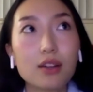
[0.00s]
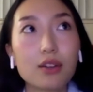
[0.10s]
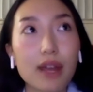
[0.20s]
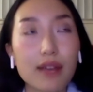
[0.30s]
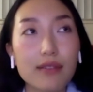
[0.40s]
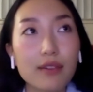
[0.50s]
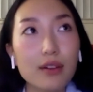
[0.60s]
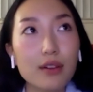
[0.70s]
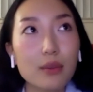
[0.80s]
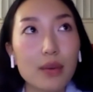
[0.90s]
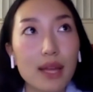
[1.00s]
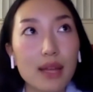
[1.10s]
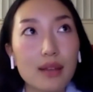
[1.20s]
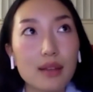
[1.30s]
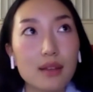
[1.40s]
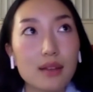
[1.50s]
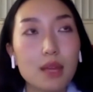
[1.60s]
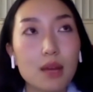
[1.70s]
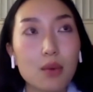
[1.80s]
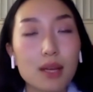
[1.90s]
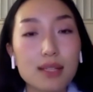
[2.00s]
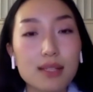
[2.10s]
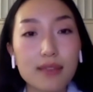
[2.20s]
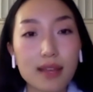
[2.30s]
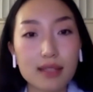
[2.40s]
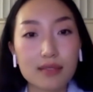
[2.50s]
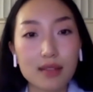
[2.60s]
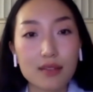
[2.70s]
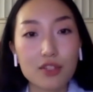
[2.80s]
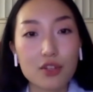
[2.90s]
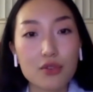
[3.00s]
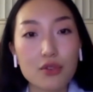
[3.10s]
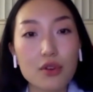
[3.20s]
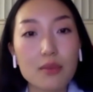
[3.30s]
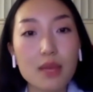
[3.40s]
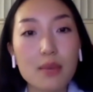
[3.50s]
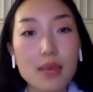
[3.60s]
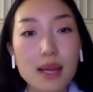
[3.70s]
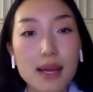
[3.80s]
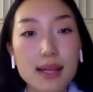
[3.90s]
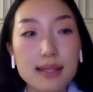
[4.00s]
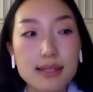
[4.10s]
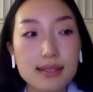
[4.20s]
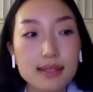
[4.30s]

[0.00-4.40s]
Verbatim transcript: grateful when there was effective love shown toward me because